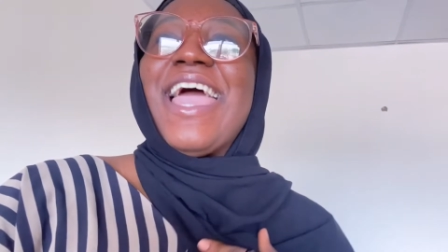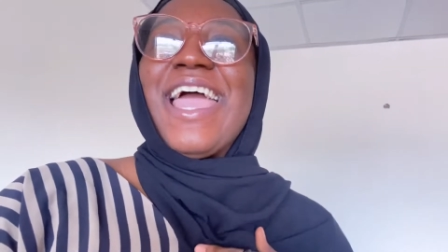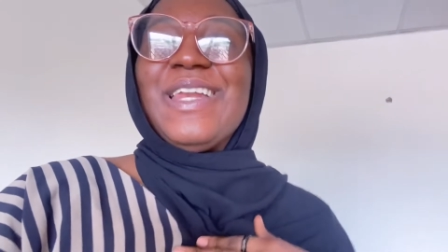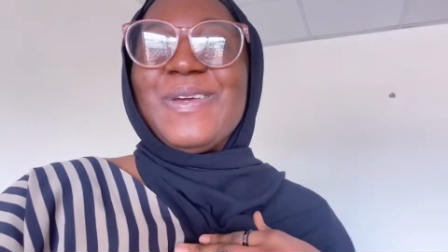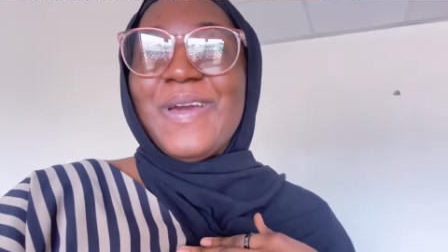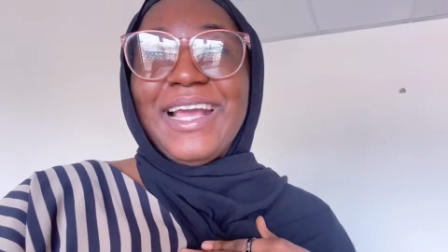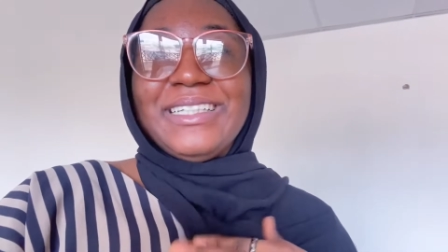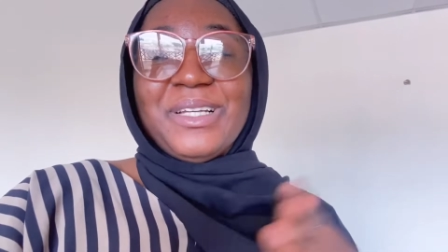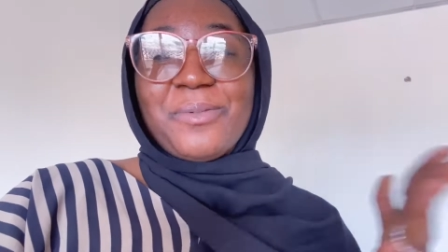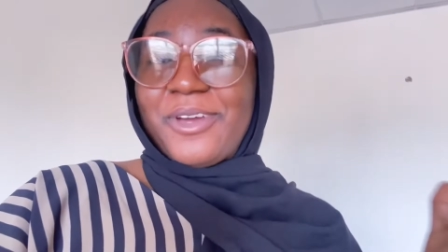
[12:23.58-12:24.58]
anyways
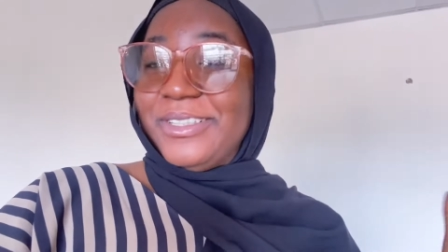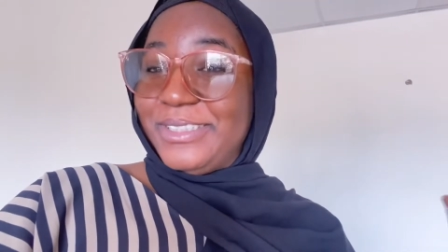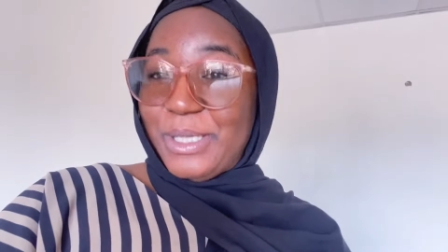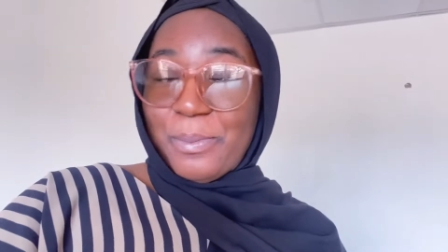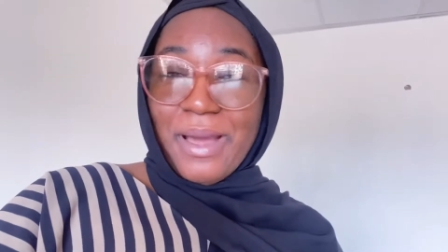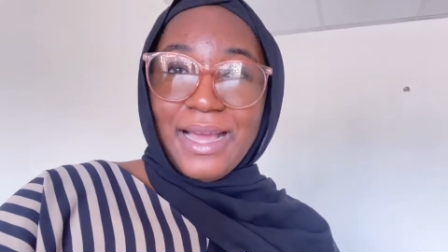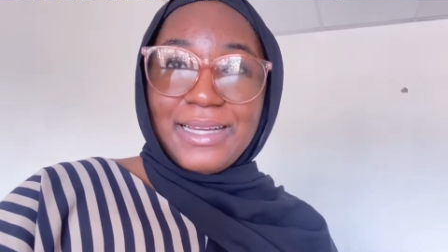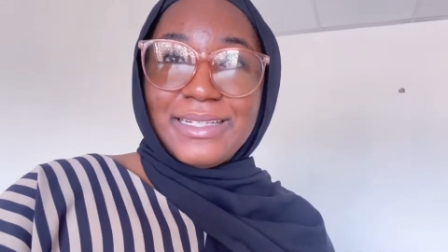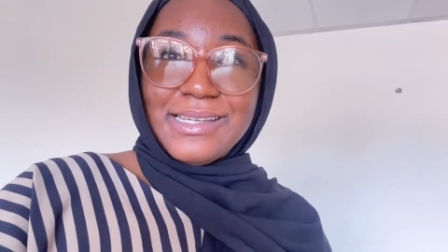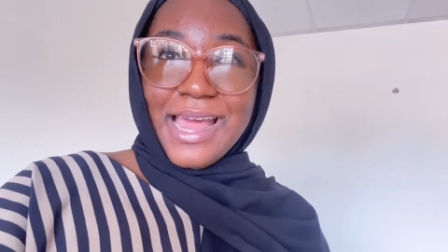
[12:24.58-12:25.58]
i'm going to the
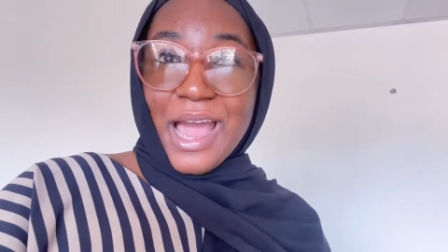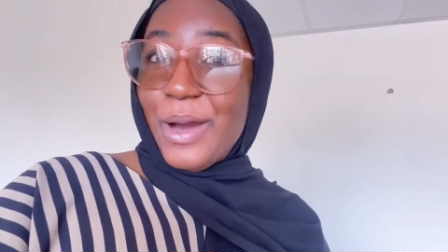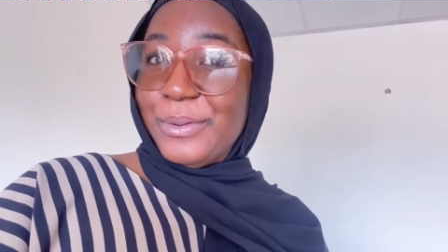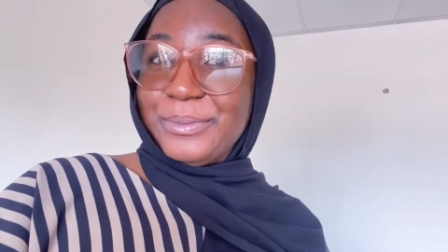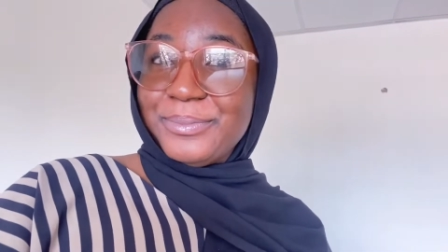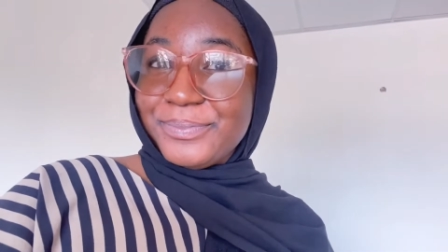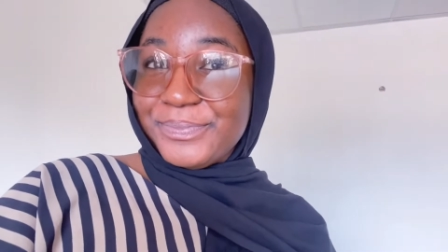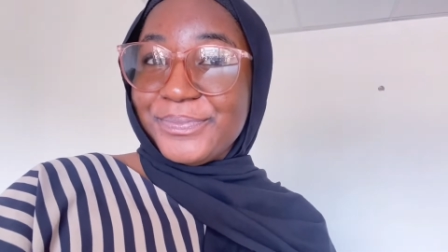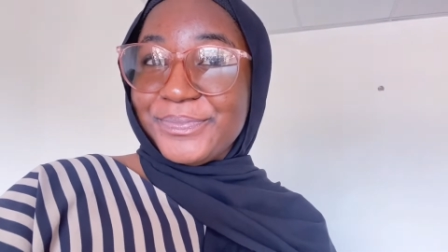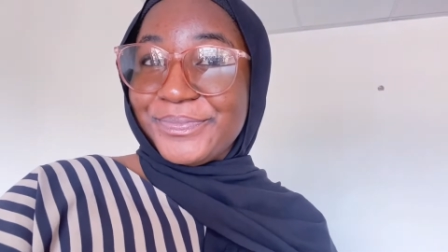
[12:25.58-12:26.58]
bank now
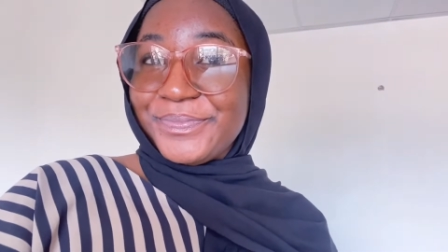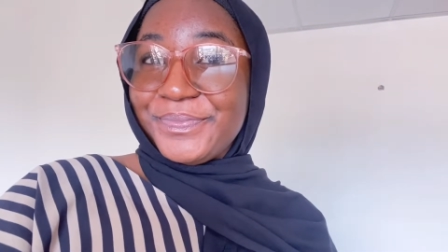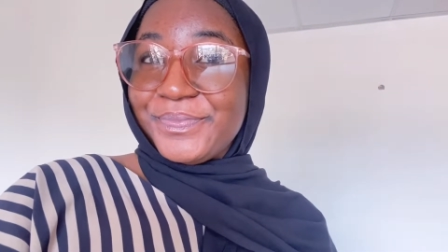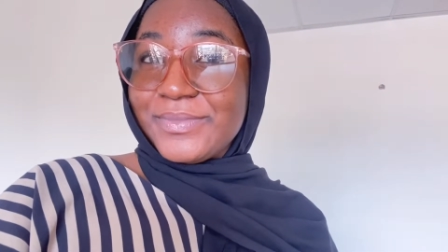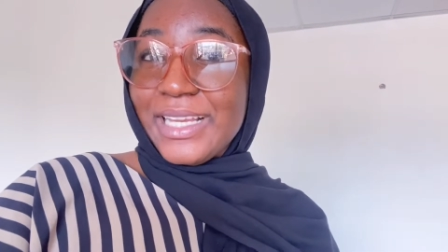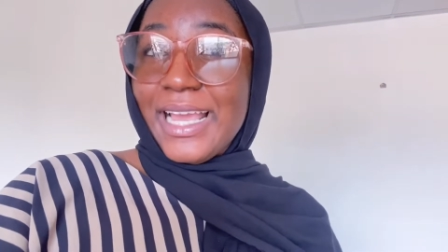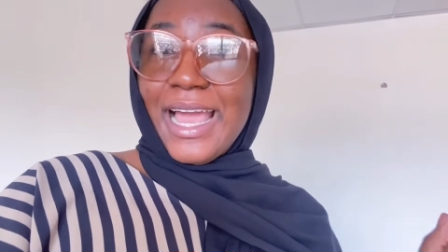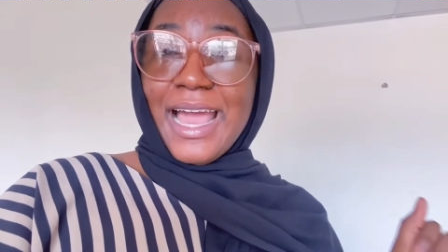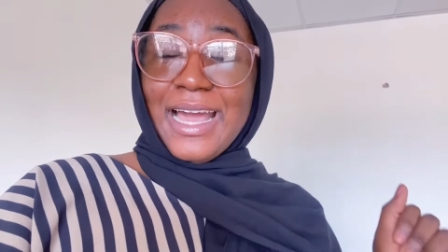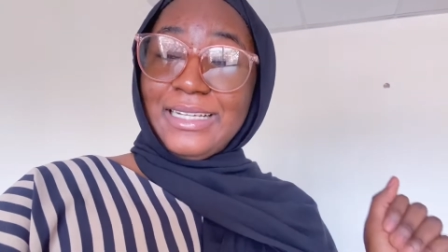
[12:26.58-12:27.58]

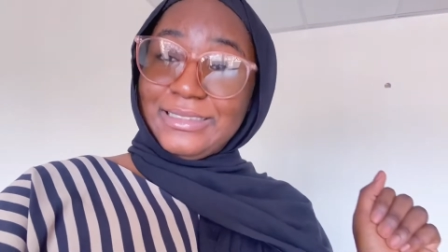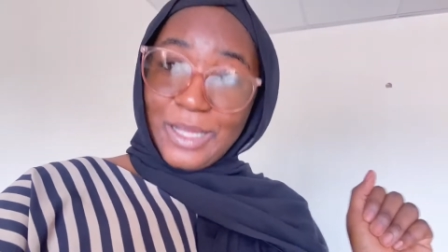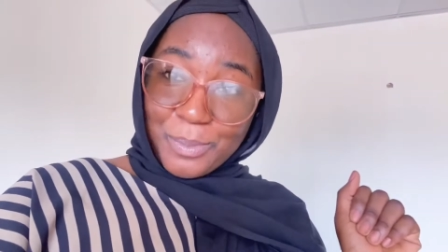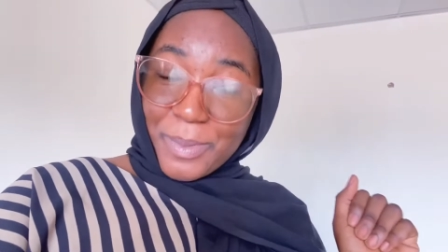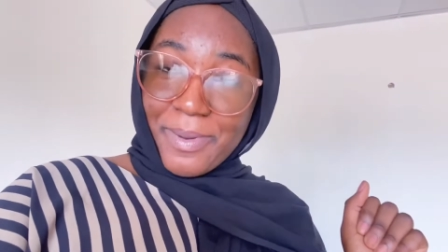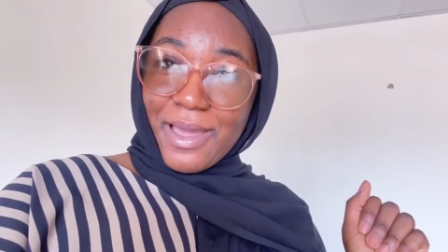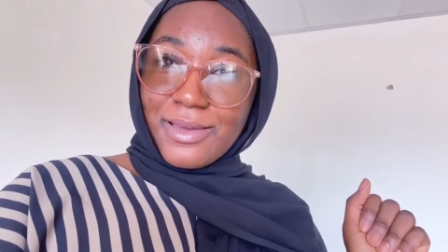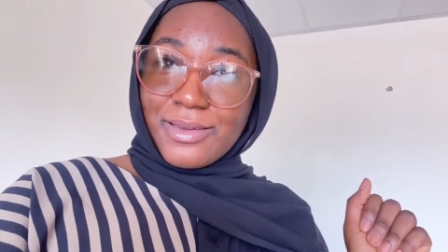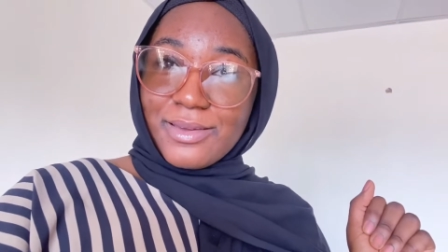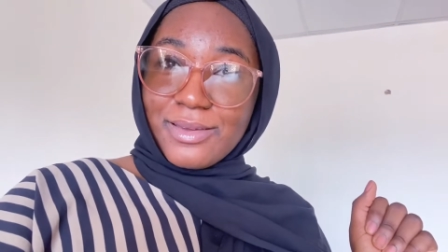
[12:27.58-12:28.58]
and i'll be
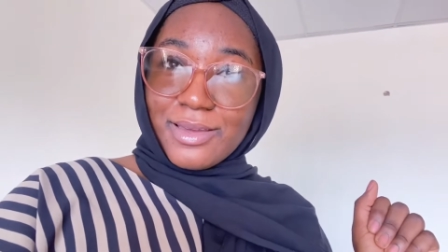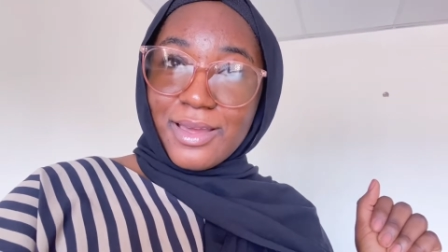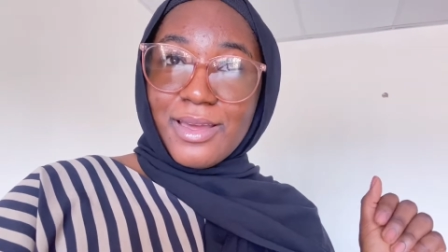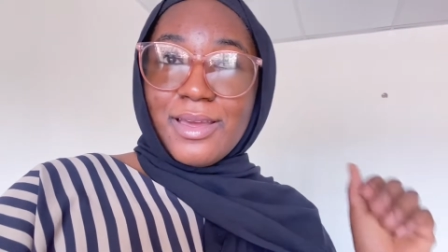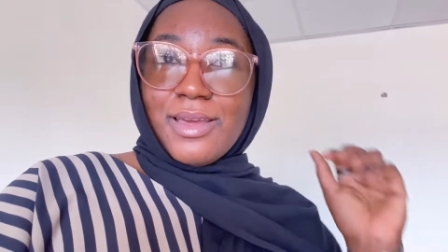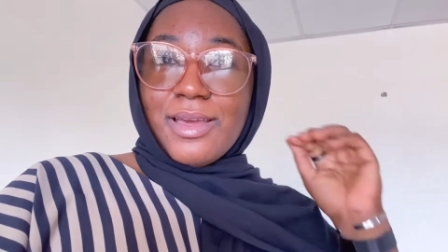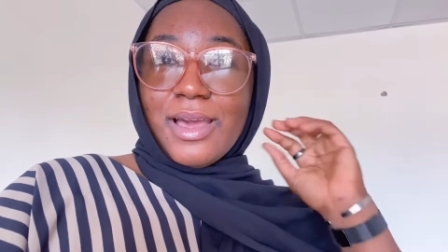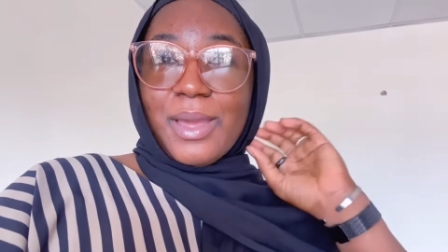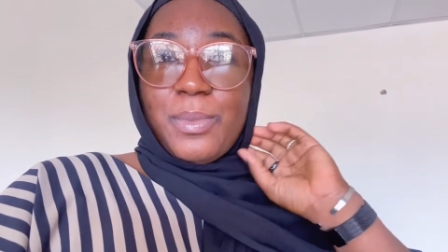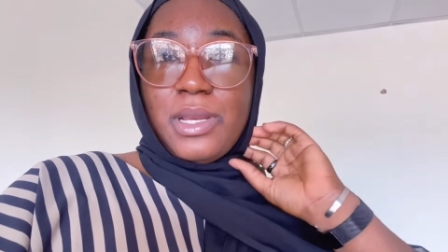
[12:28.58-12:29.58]
back
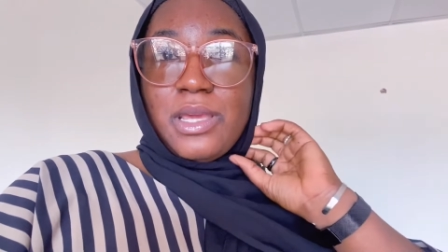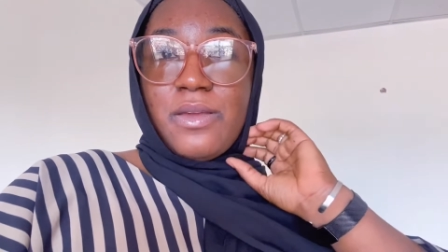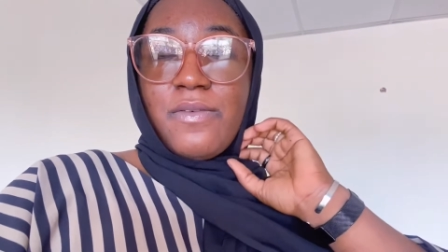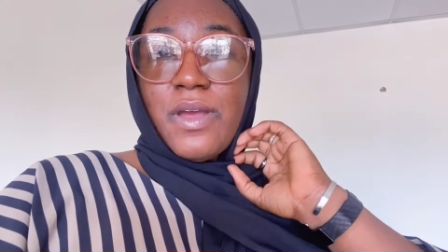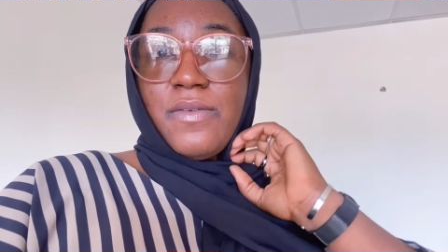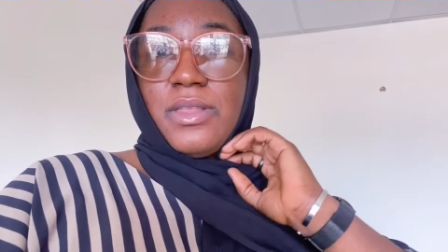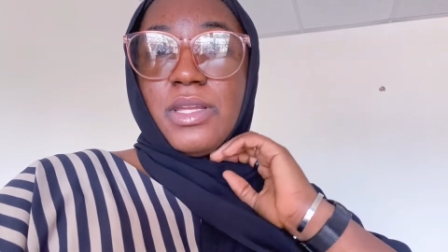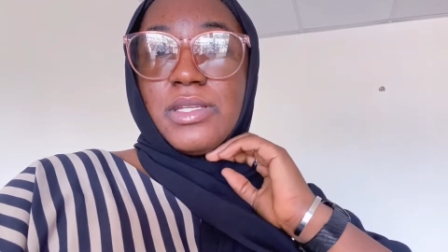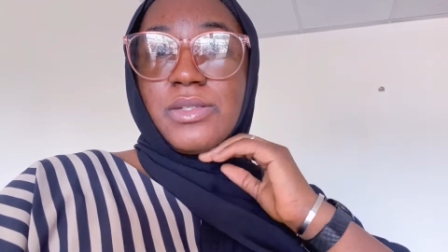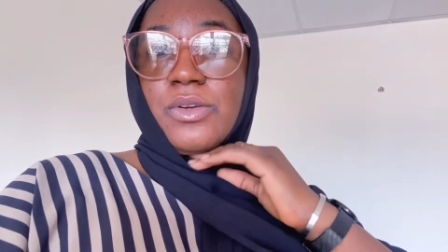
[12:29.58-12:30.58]
i believe
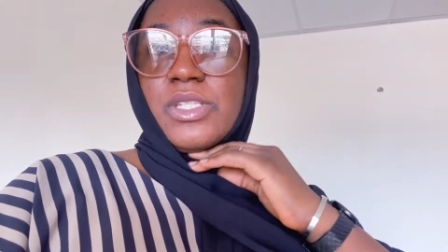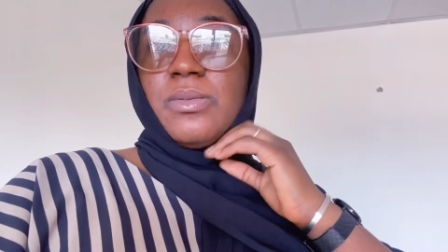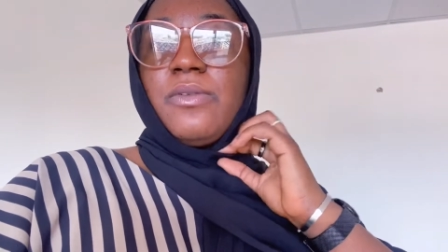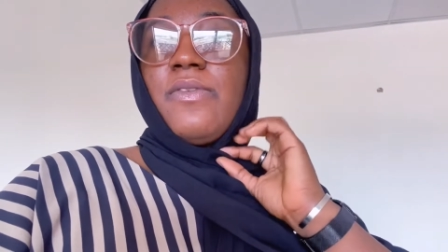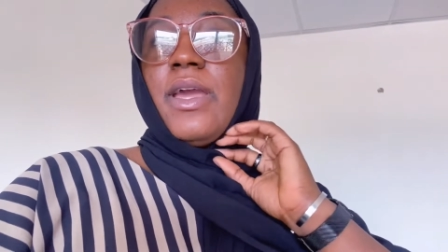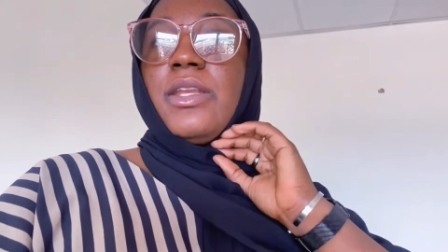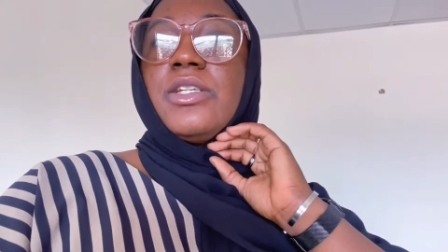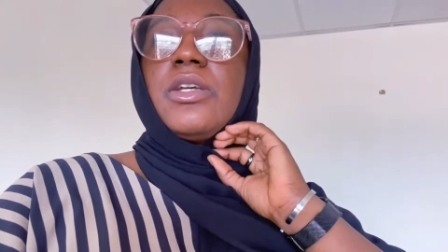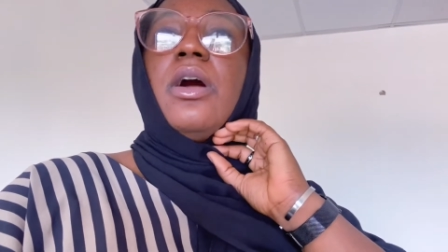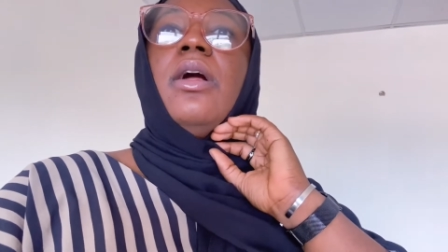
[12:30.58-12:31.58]
everything is going to be fine
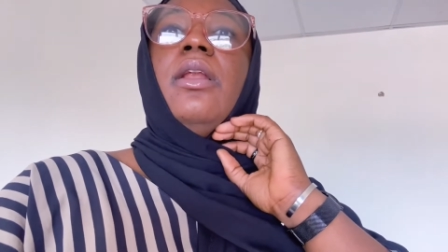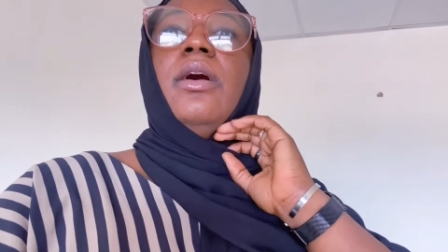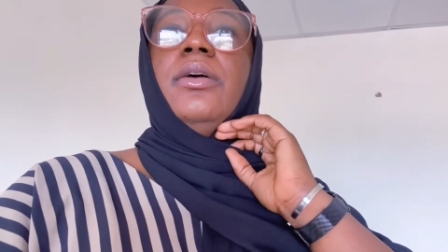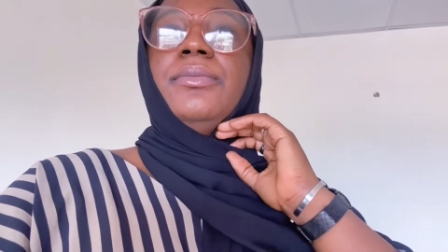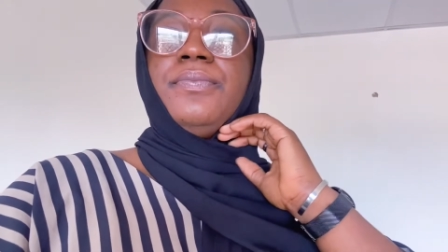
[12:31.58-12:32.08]
inshallah